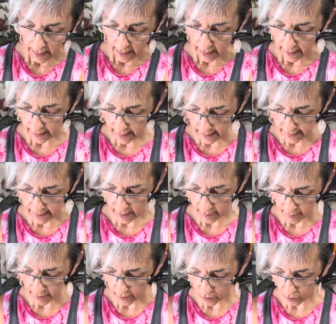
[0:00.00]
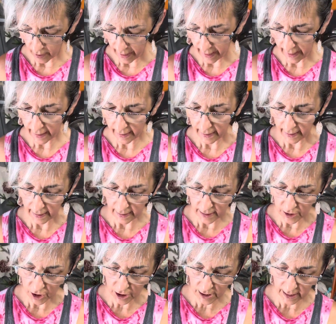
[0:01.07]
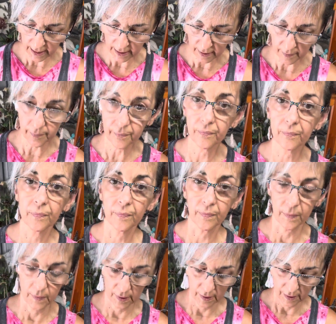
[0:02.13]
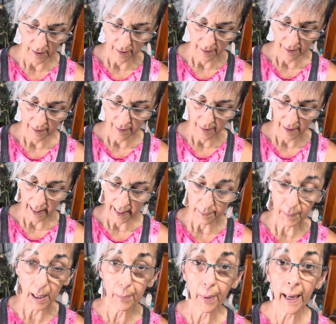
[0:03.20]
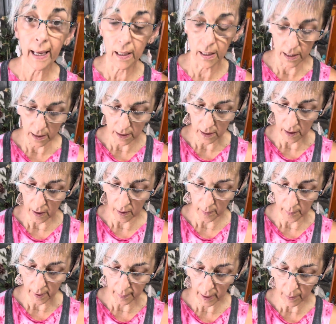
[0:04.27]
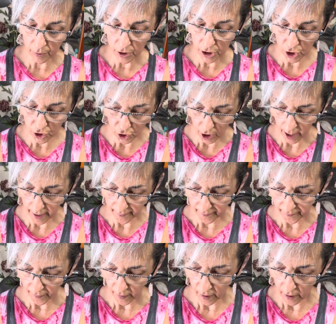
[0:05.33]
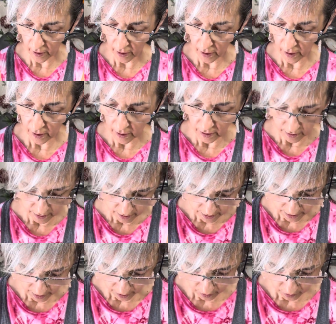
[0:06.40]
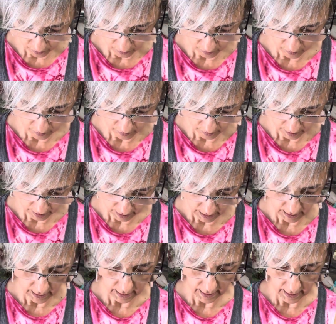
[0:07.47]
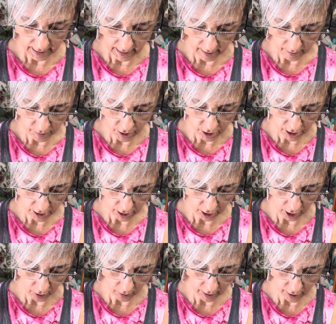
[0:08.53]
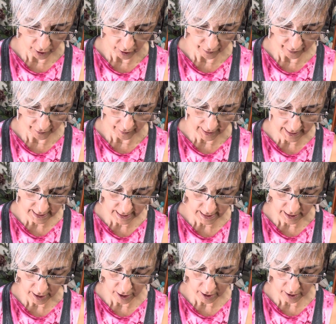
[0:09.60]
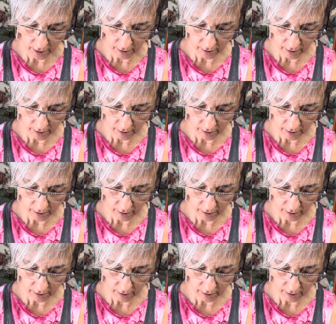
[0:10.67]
and then I take my little rag and I just kind of, and my paintbrush is dry. So then I'm just going to go on her face here